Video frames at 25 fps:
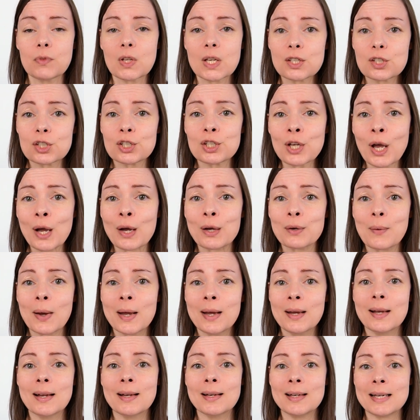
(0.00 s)
So
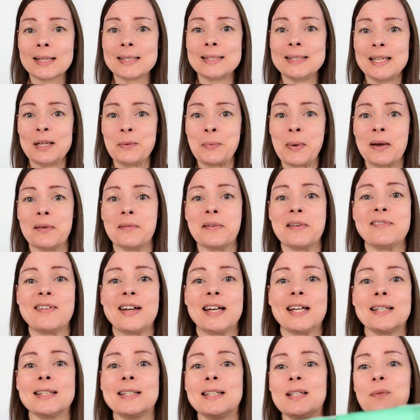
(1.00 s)
let's see where we're
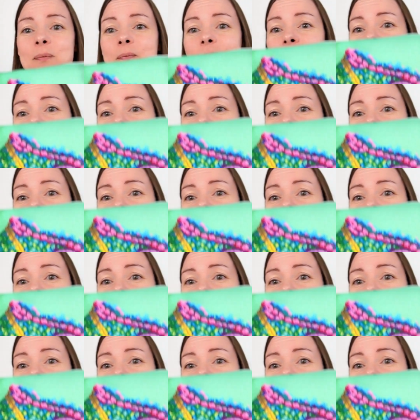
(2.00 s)
at.